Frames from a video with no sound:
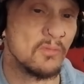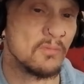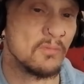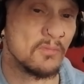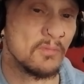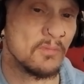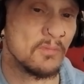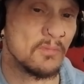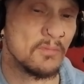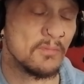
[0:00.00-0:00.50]

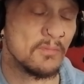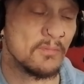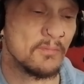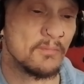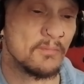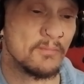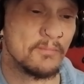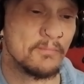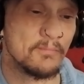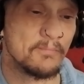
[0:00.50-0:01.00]

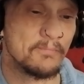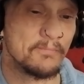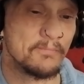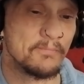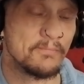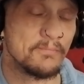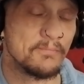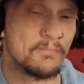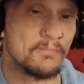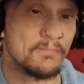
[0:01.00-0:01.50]

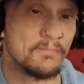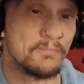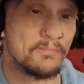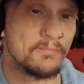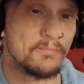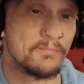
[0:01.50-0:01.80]
(silence)